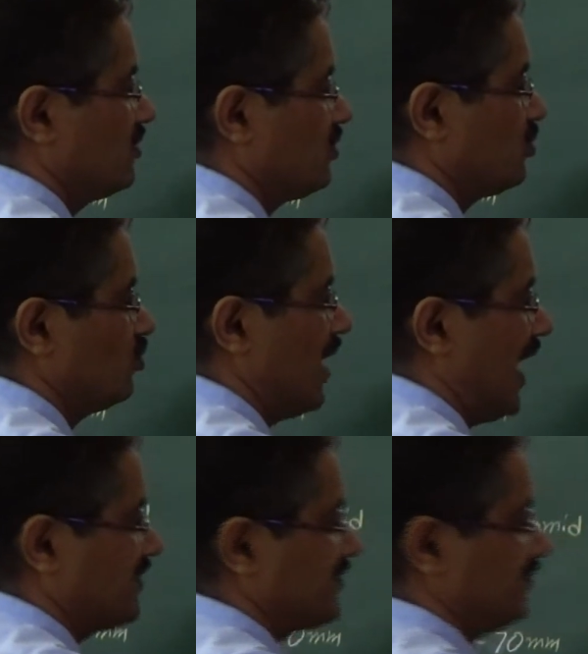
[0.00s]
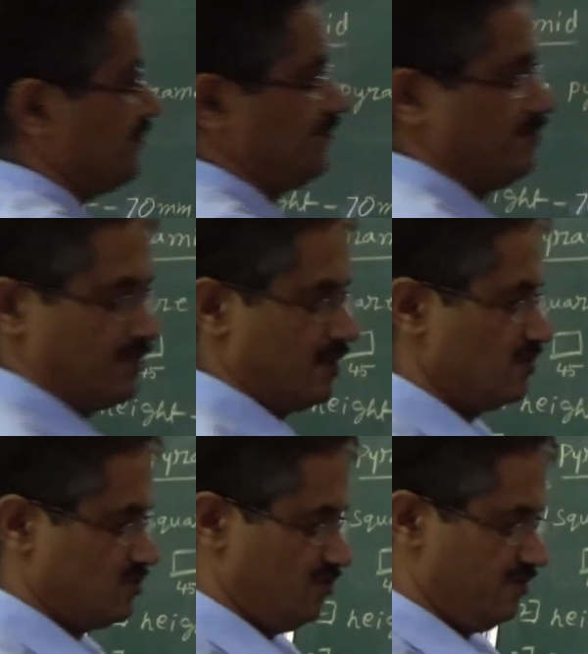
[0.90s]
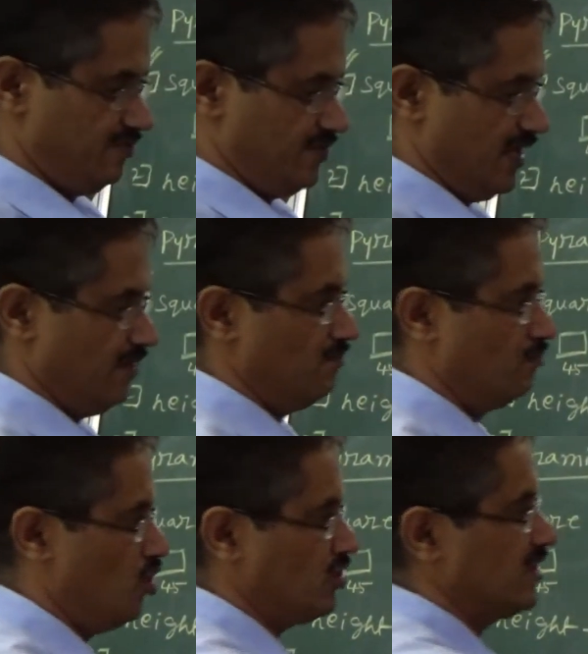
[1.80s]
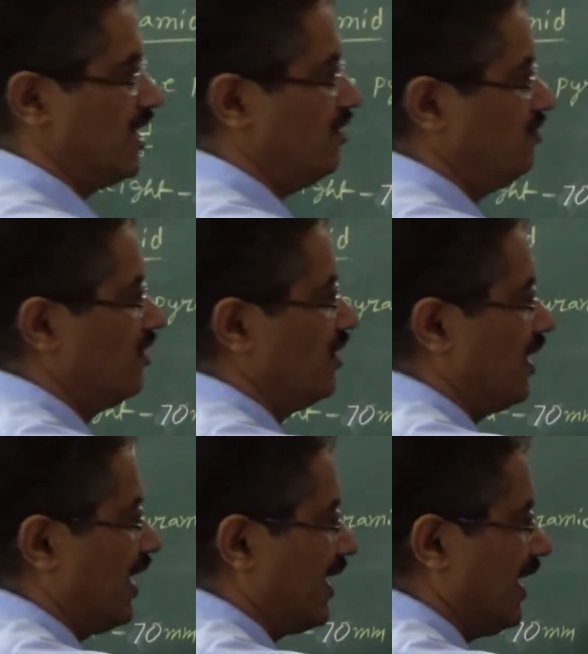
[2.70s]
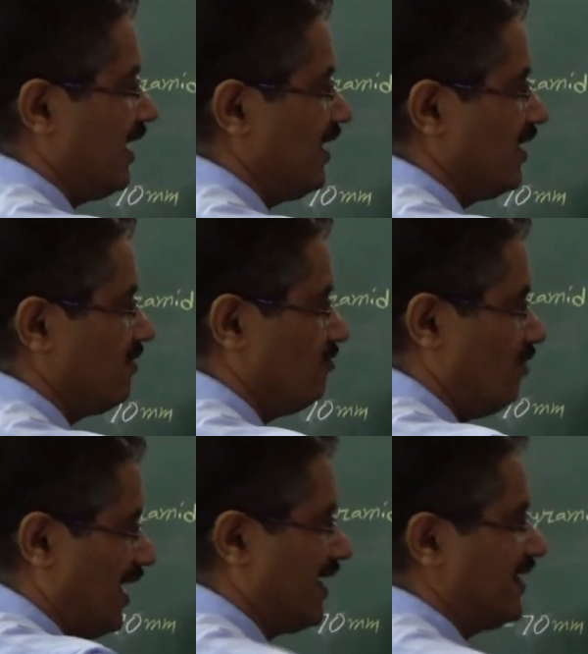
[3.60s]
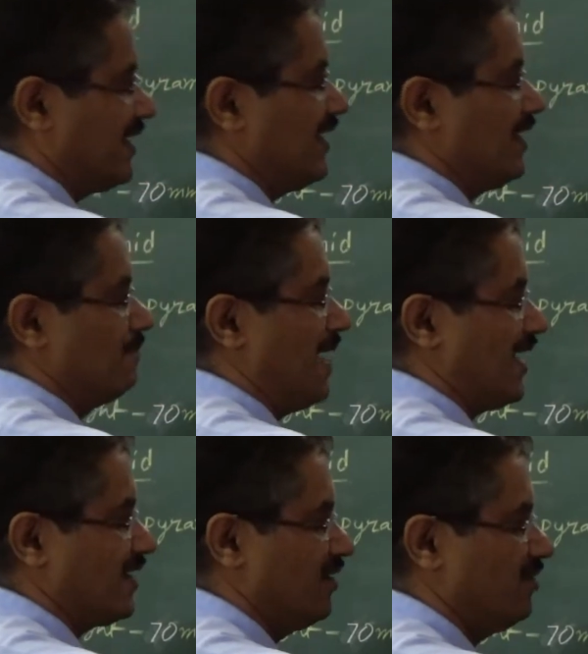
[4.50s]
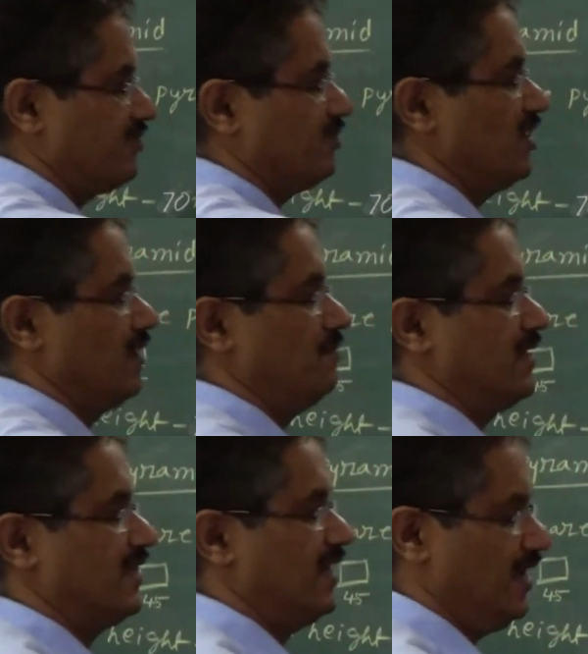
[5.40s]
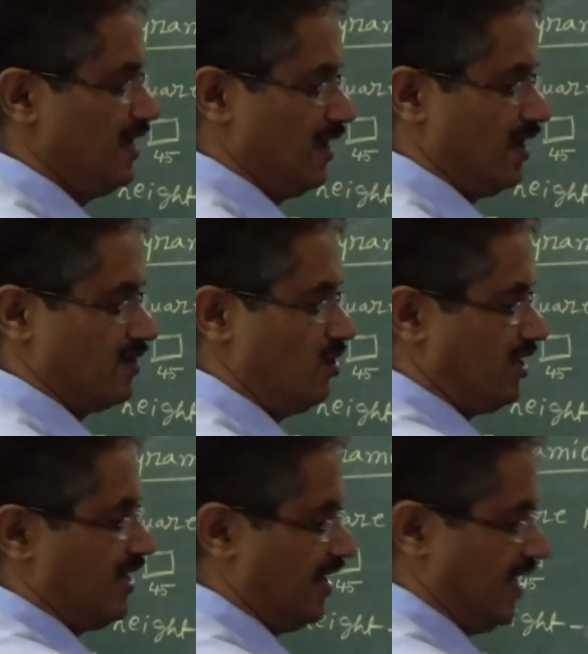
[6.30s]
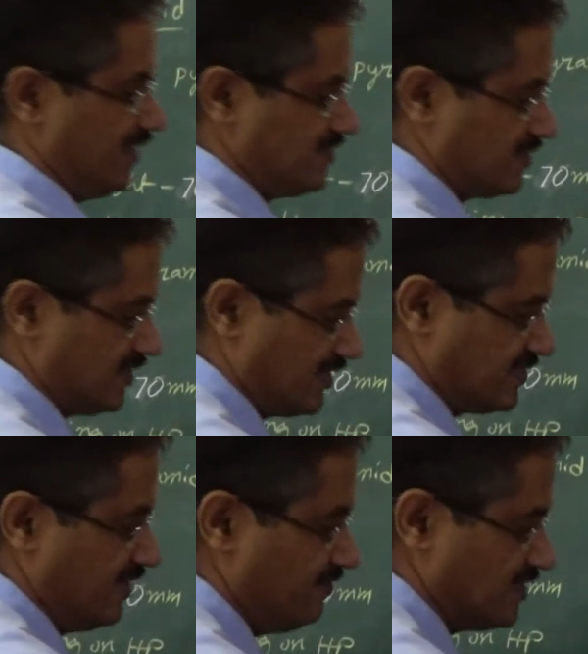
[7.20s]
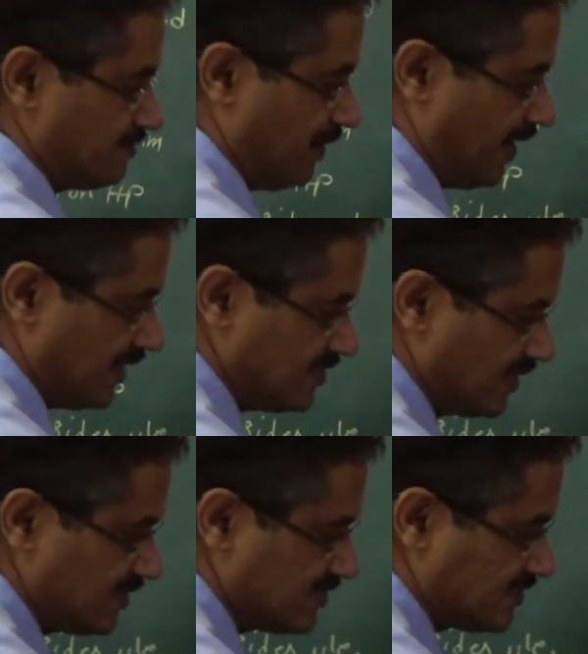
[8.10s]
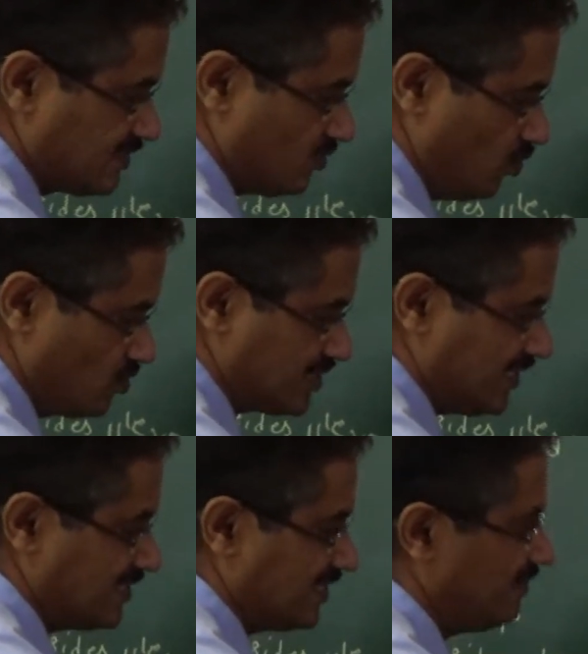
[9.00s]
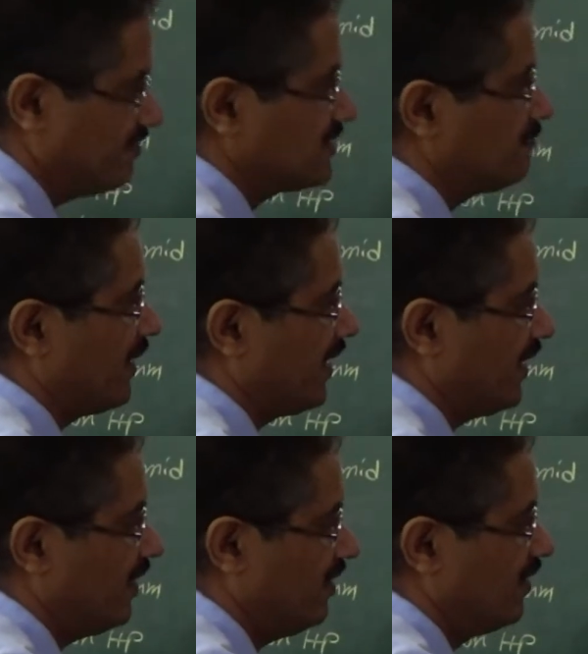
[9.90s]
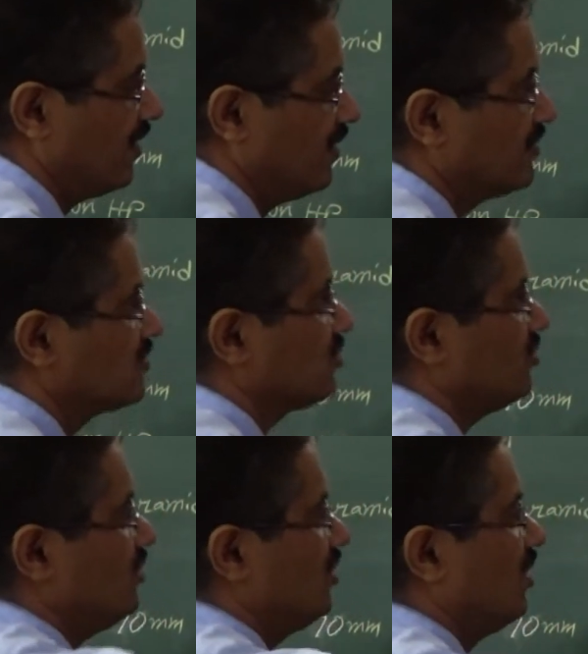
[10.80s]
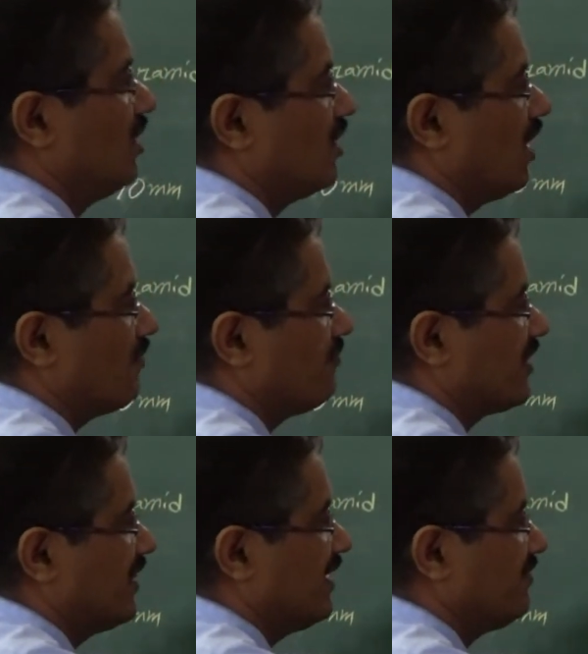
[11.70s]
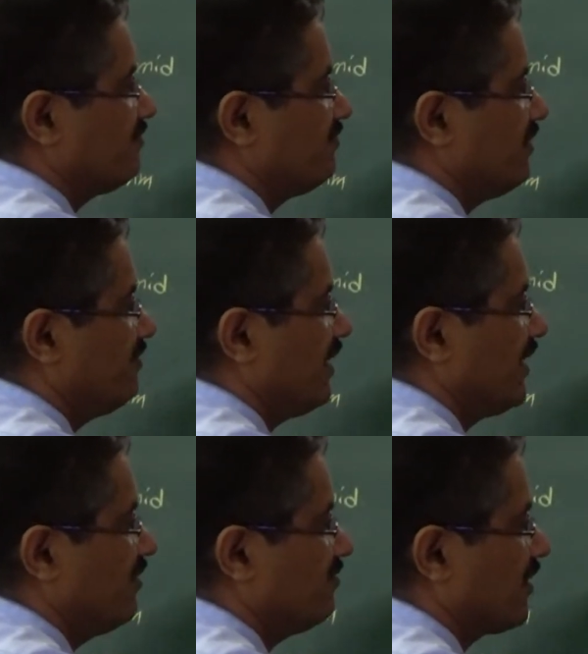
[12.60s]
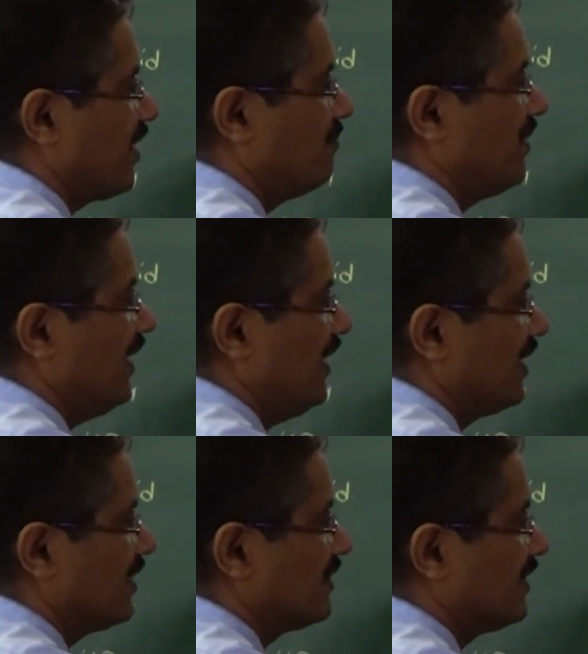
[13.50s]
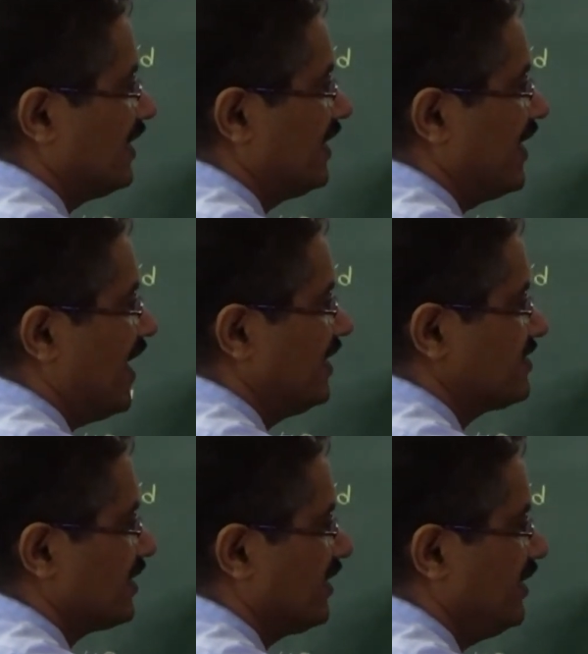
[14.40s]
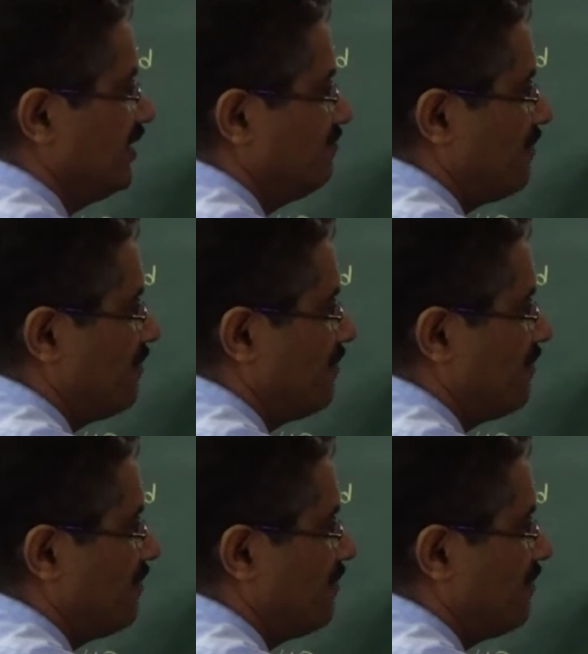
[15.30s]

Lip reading: 2 dash. So we have done both. Now again, while returning back, you have to number the dotted lines, that is invisible line. OC is invisible here. So for that we will give comma 3 dash in